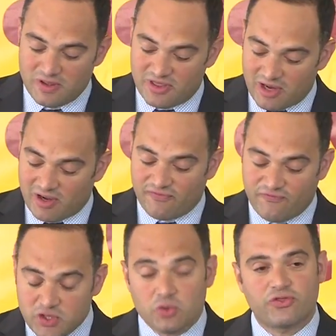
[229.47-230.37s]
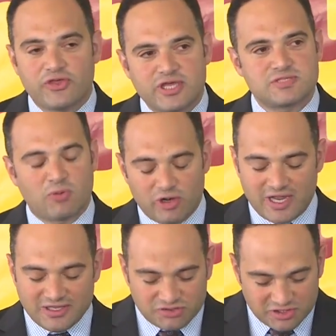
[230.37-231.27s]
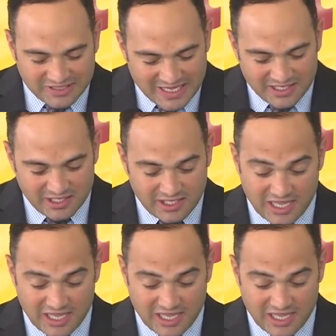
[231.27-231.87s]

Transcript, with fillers: There are few things more entertaining